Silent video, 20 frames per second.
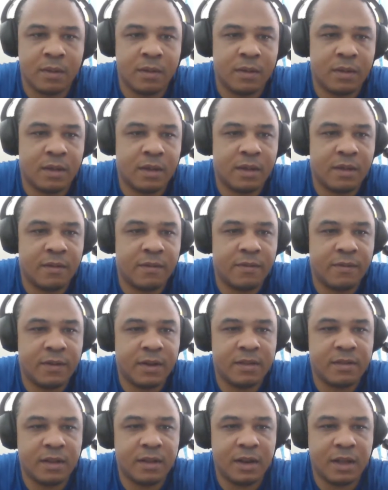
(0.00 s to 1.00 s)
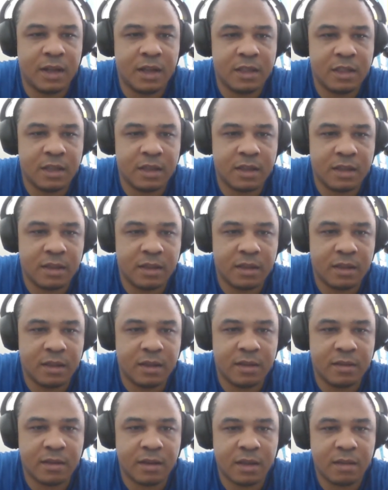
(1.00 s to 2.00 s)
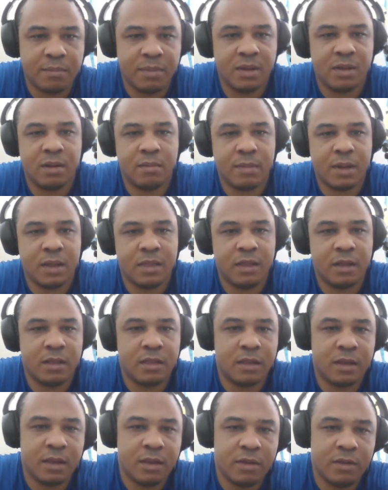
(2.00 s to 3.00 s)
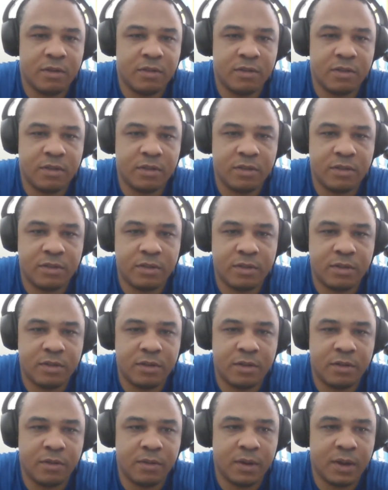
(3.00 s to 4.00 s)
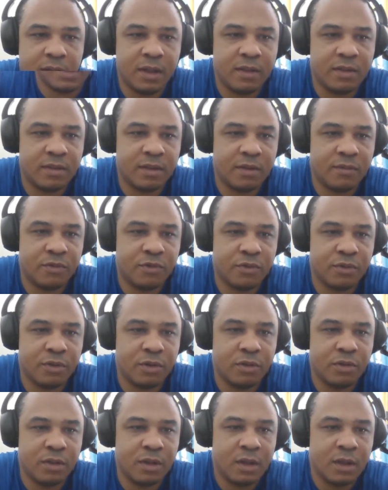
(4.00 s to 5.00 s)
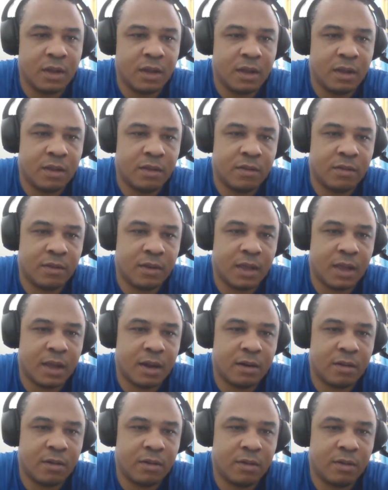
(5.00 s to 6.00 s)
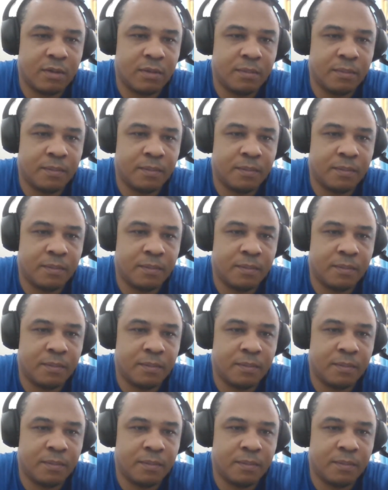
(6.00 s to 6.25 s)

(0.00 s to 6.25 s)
Okay. Fuzzy logic is a computer method that uses degrees of truth to handle